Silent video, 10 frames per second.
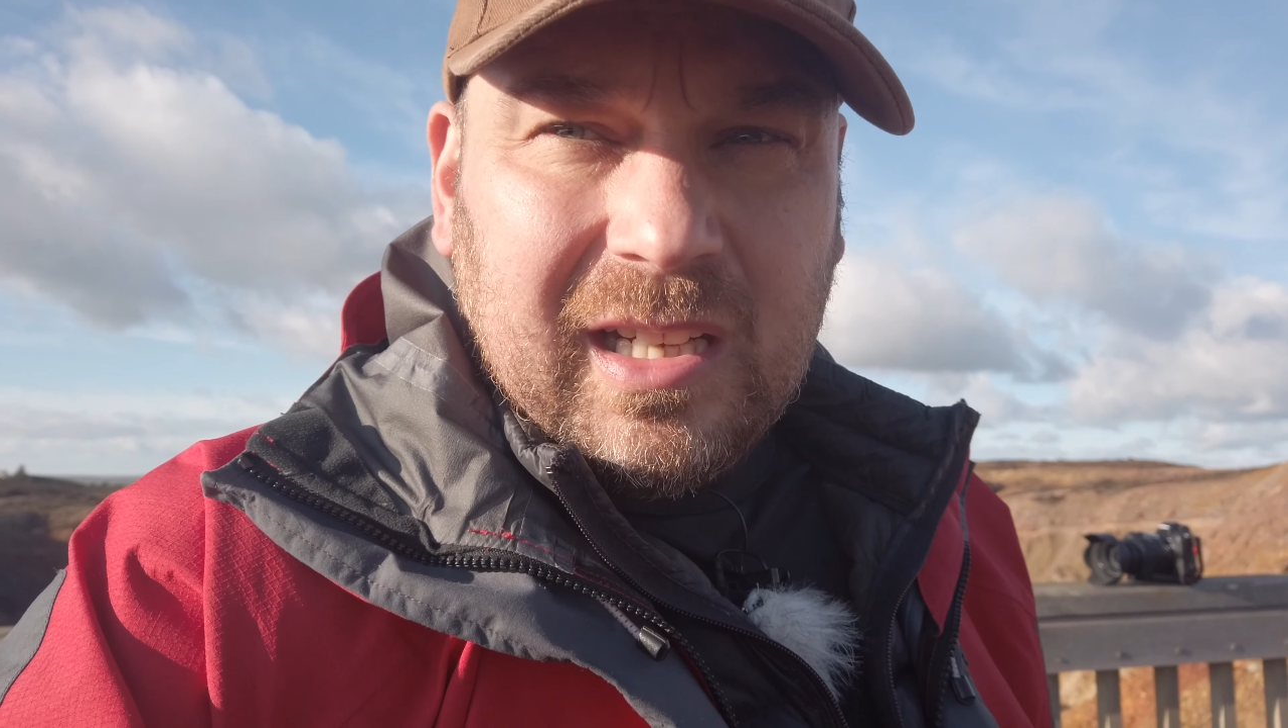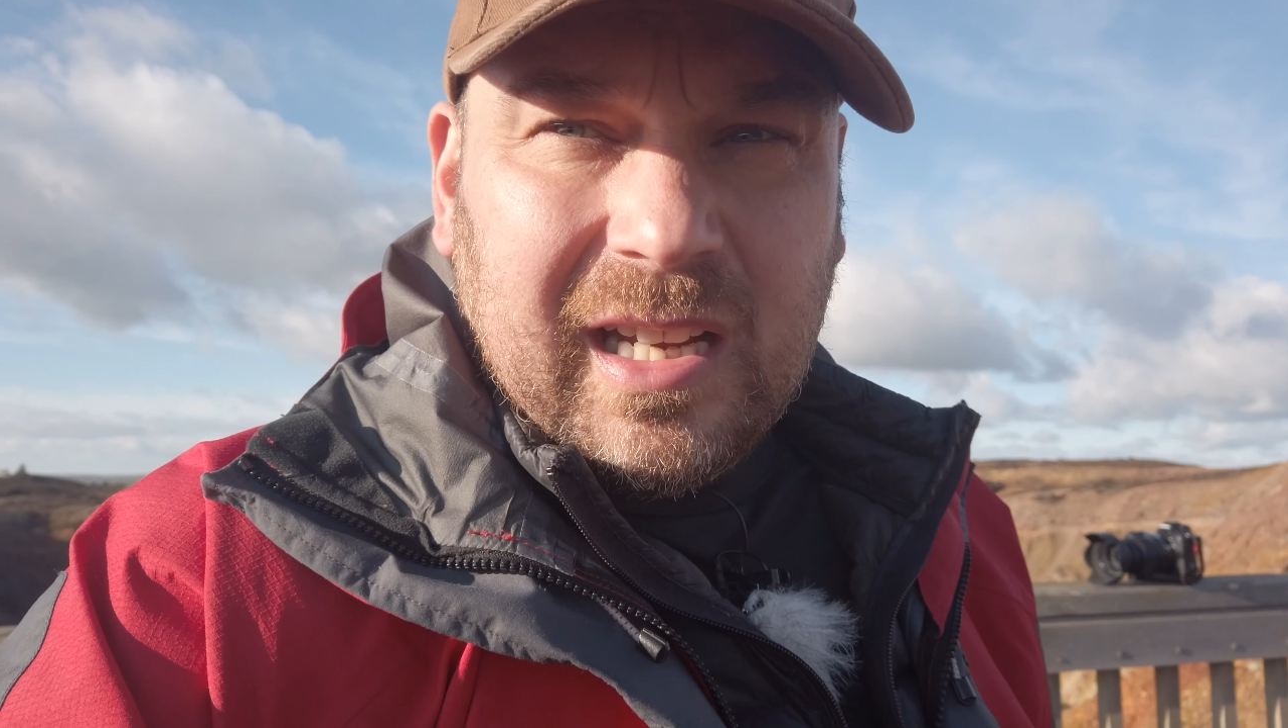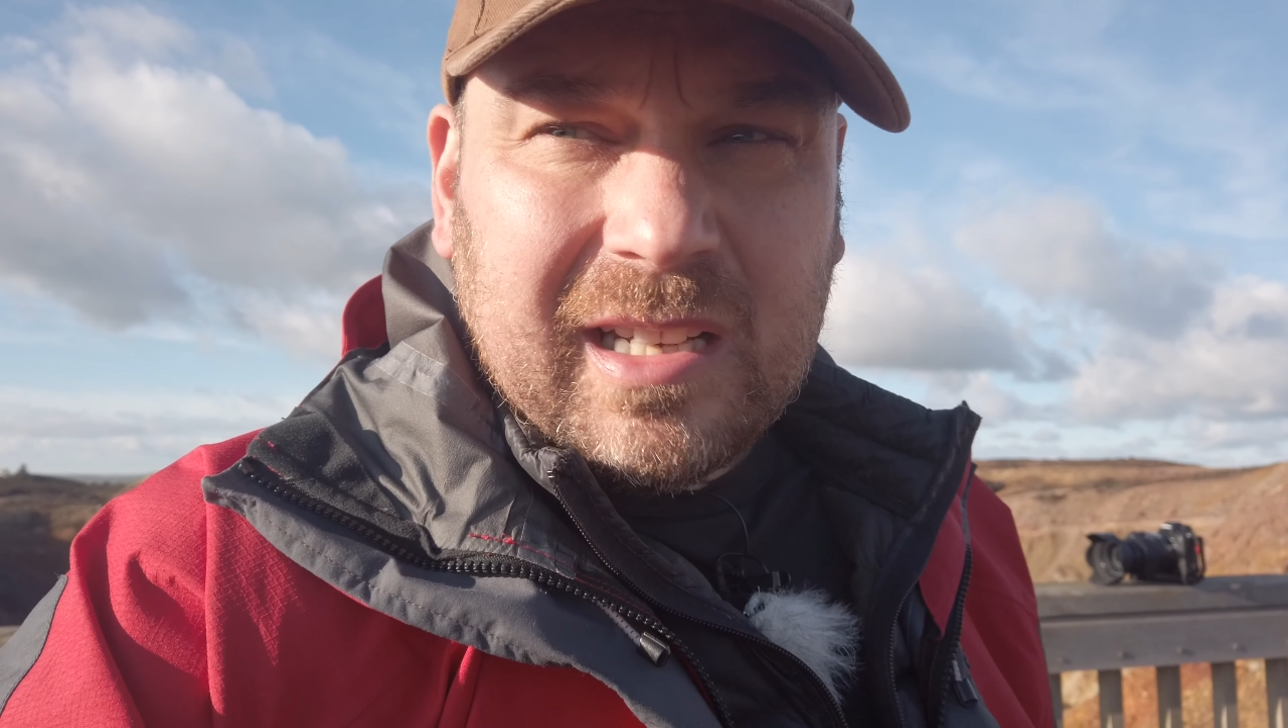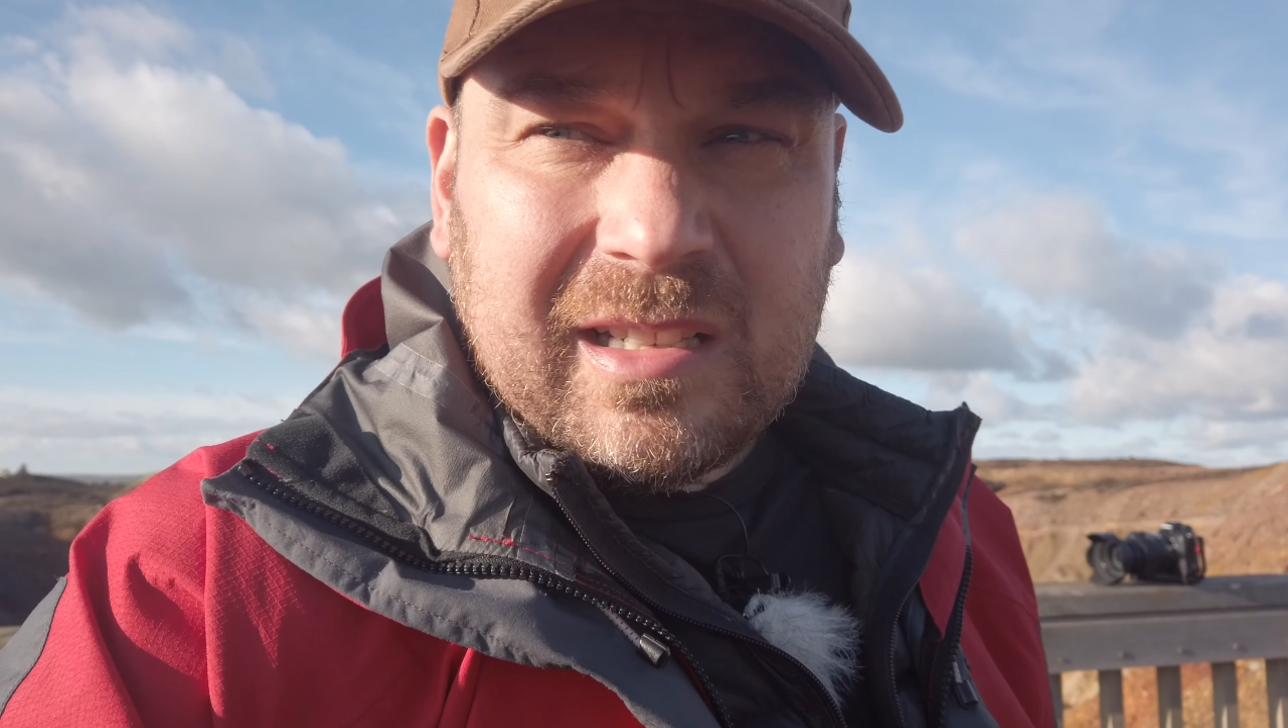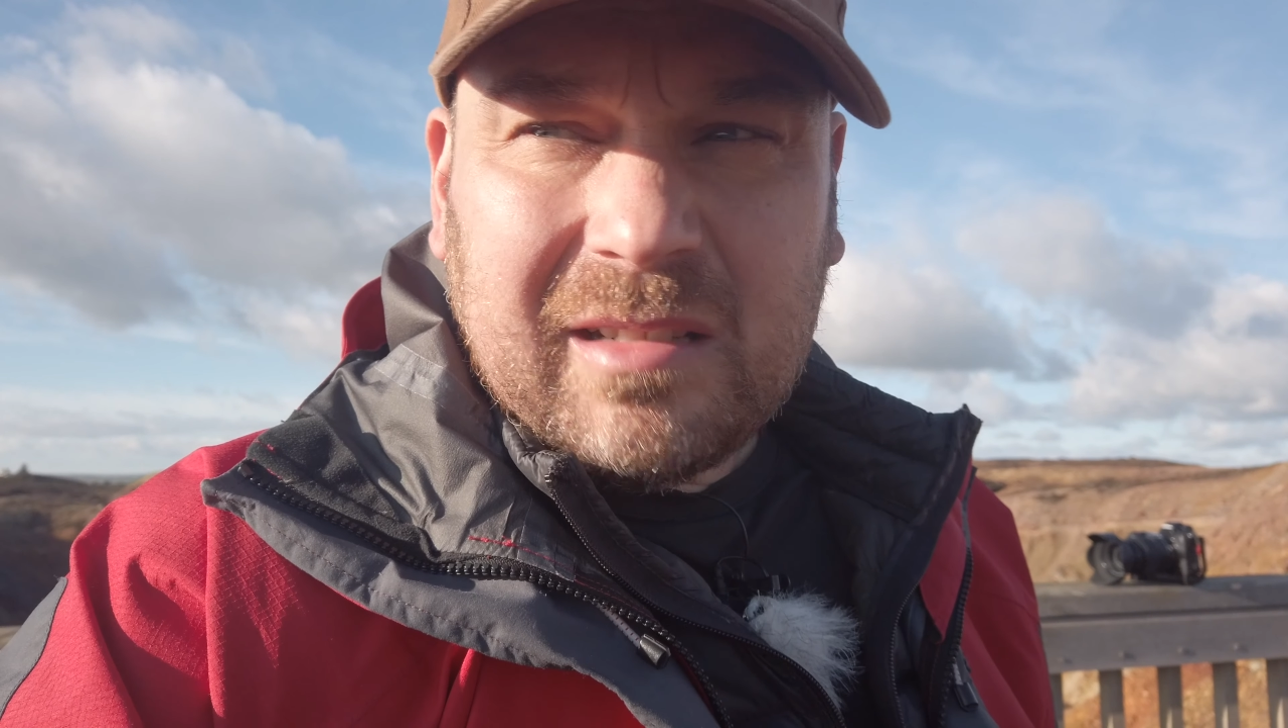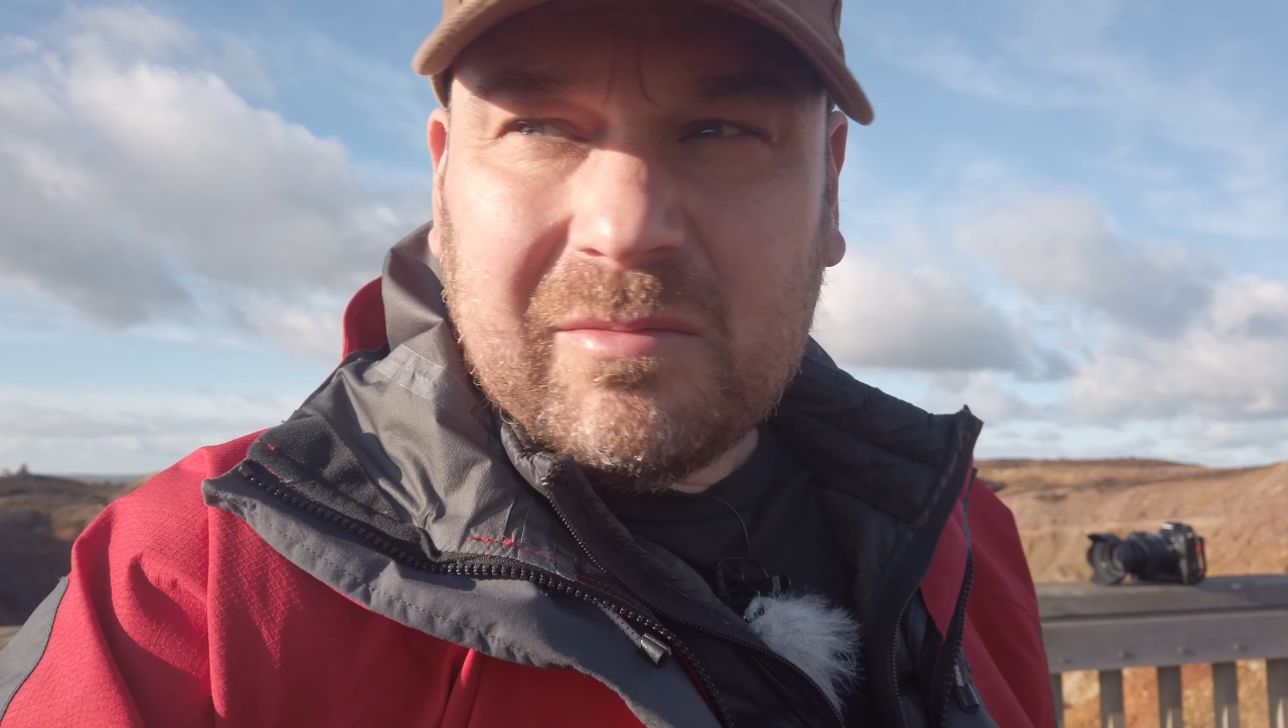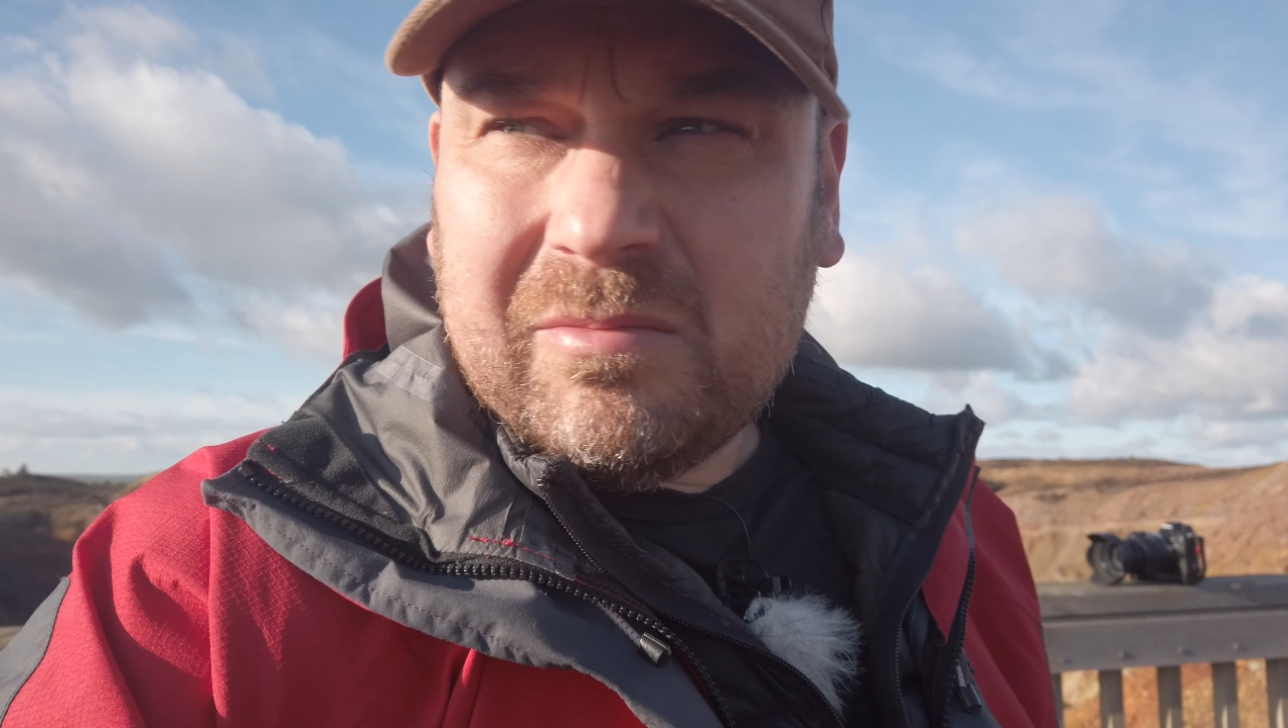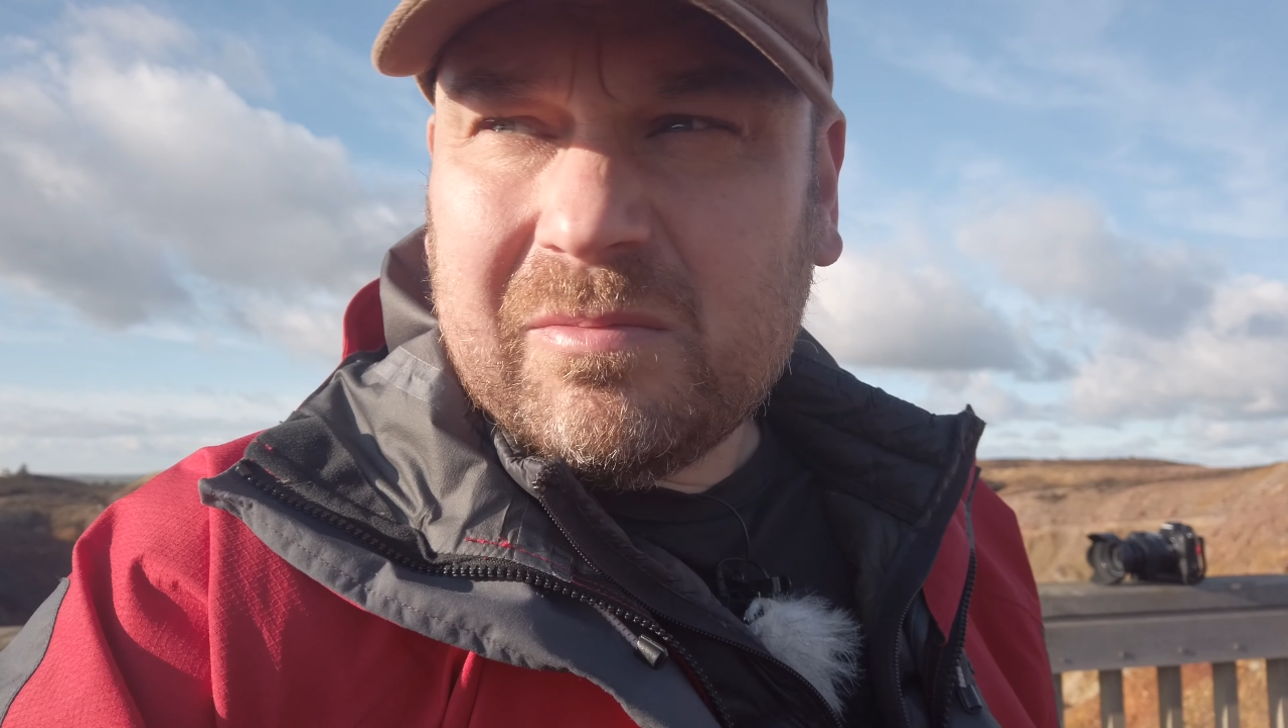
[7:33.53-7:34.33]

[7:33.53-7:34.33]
As